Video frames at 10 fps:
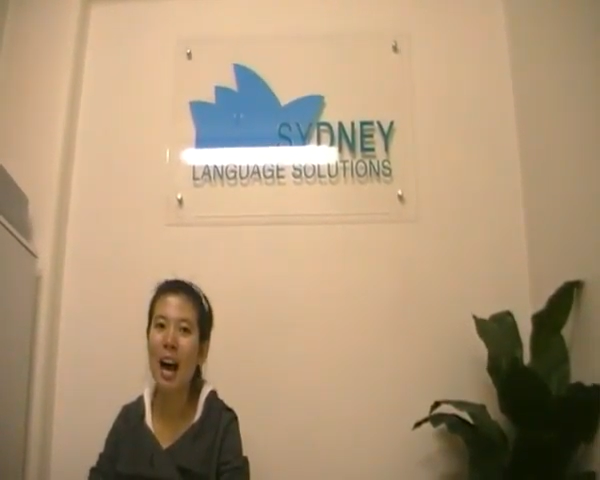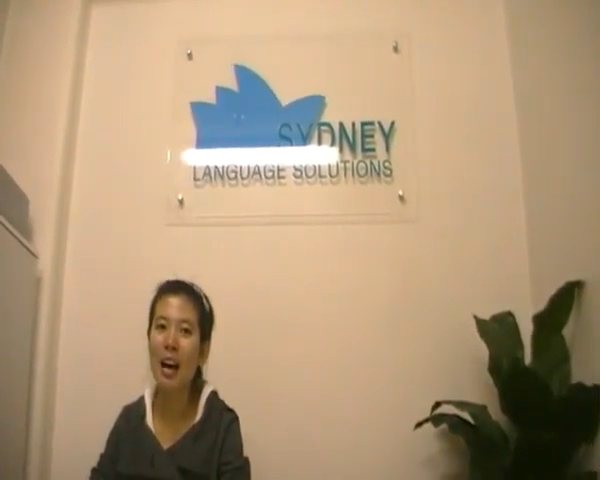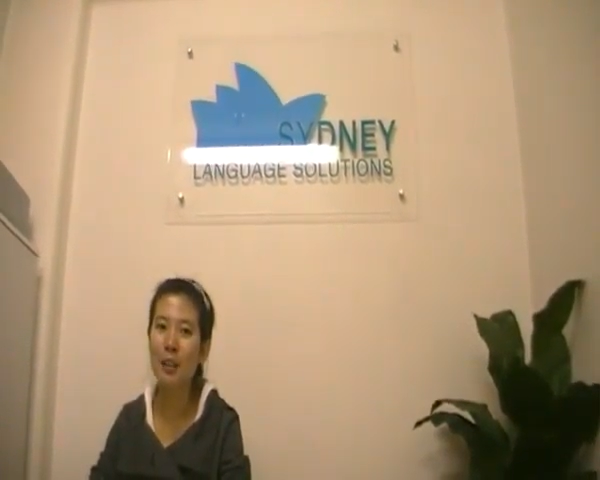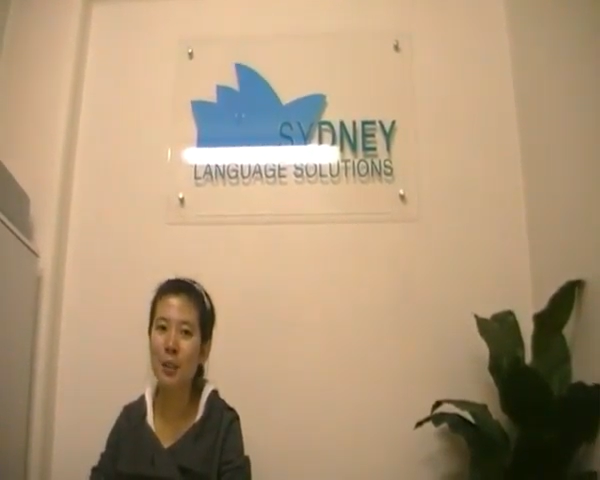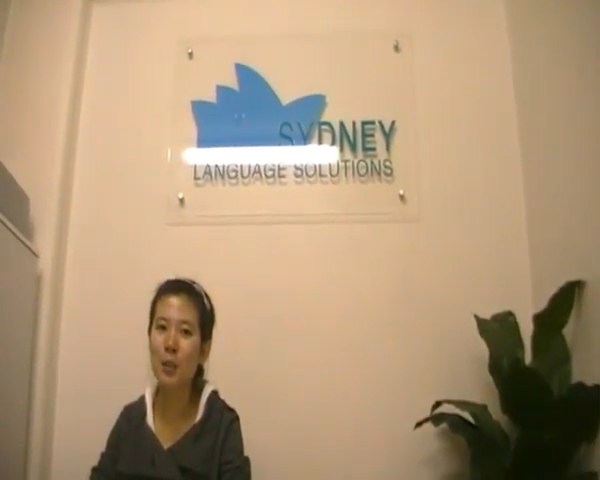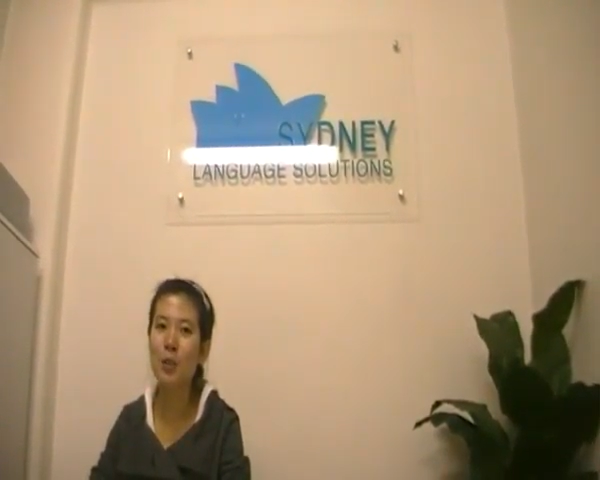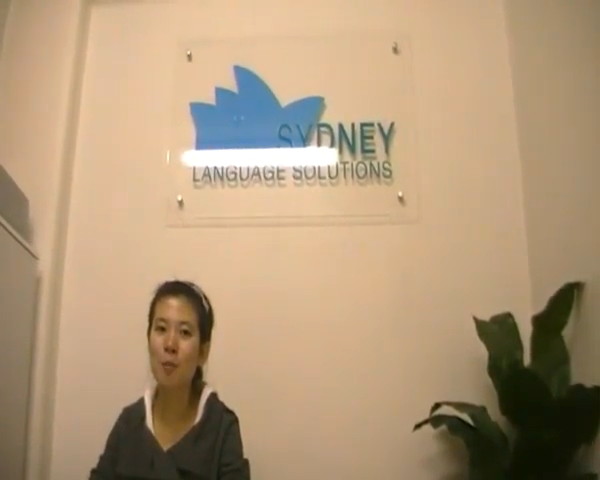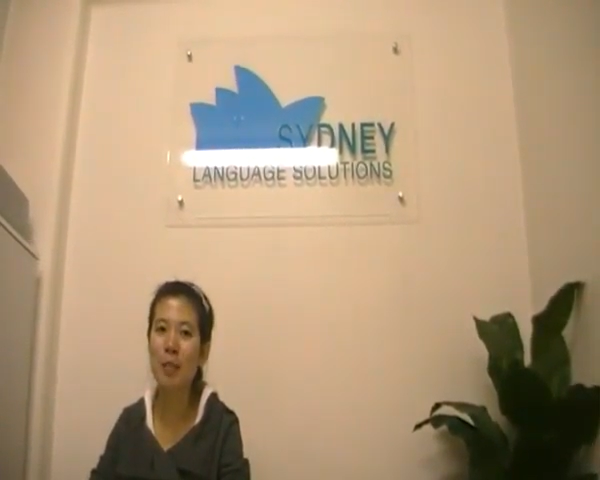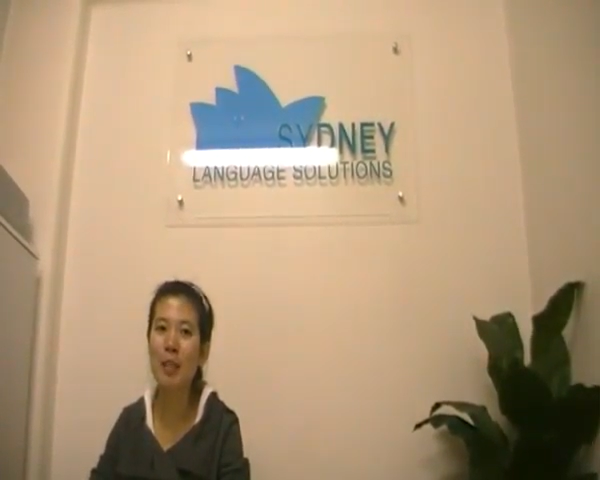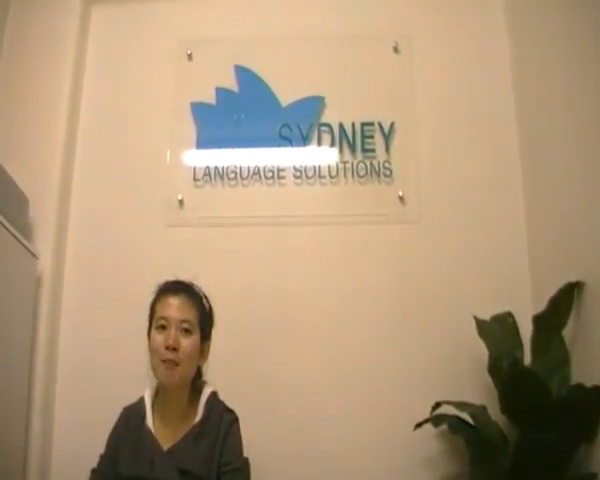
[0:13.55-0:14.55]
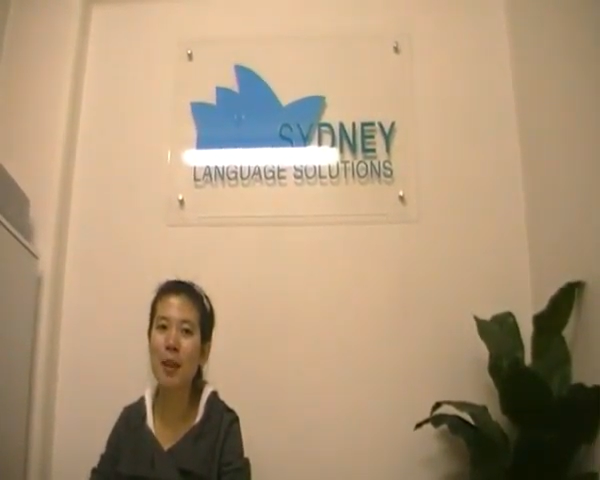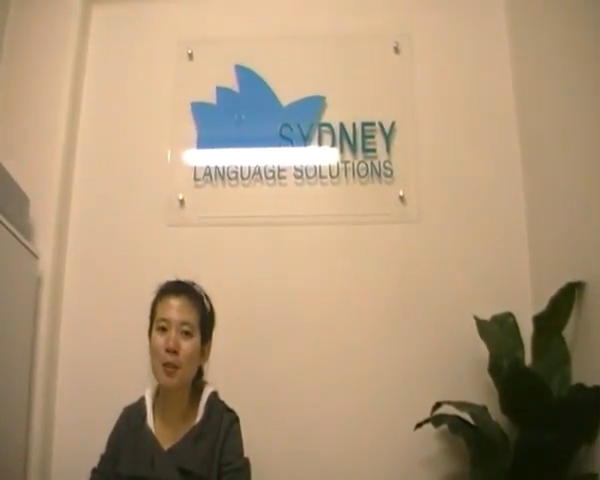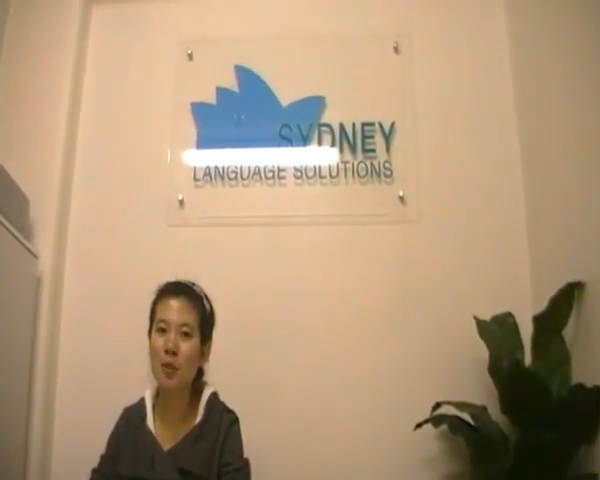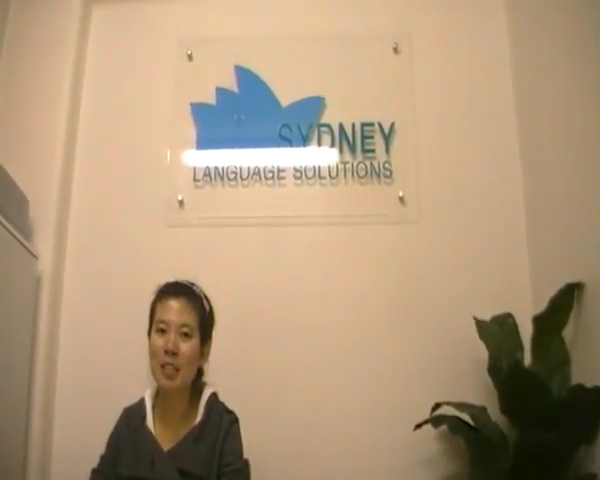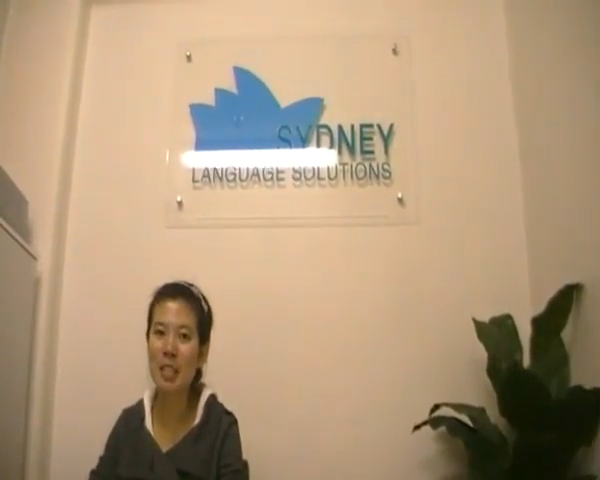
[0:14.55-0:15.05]
I used to be a
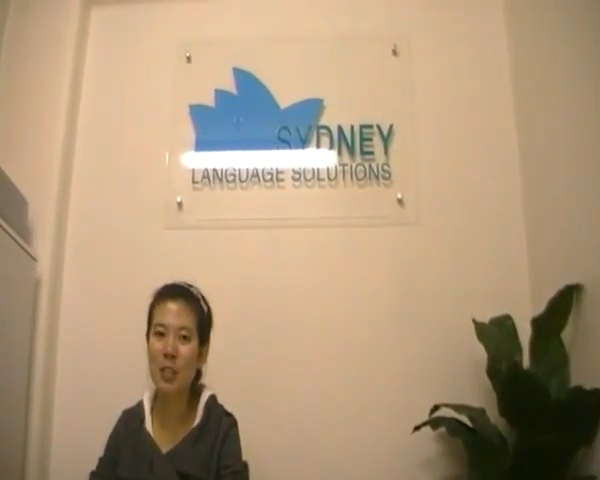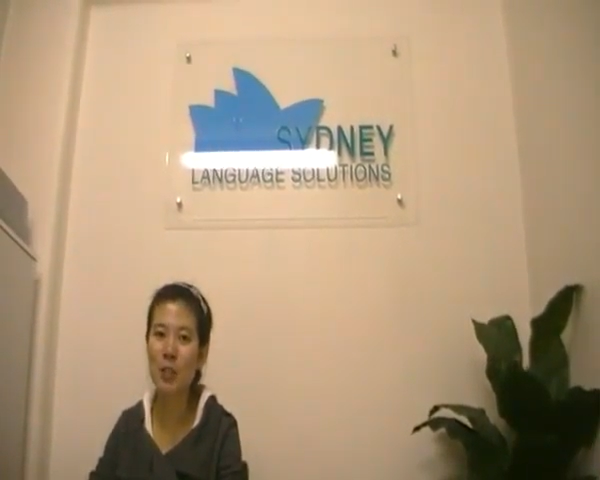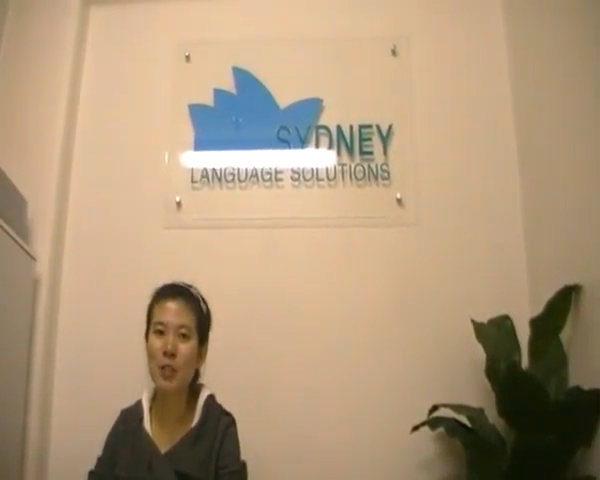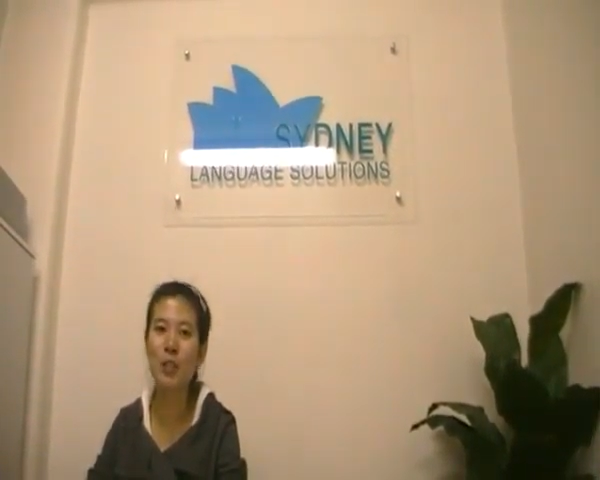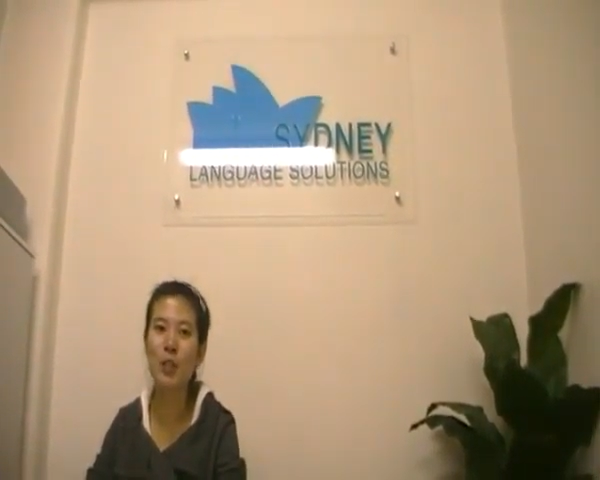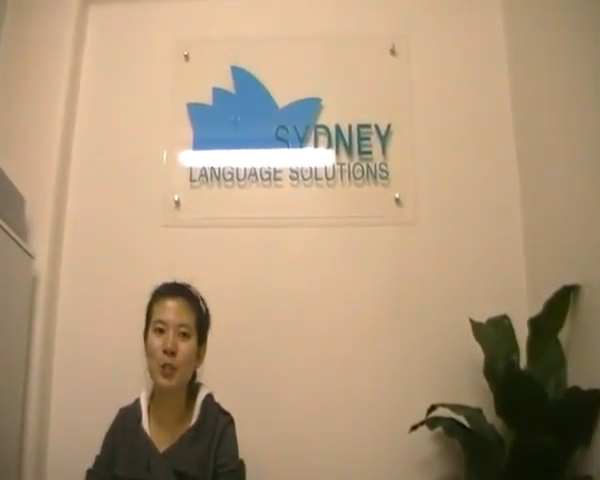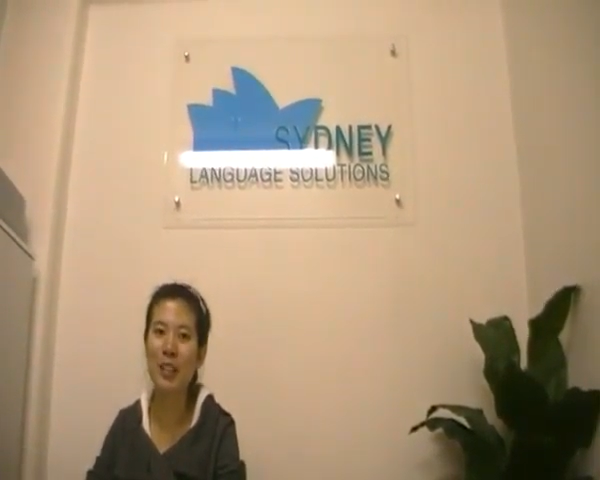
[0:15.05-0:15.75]
Mandarin teacher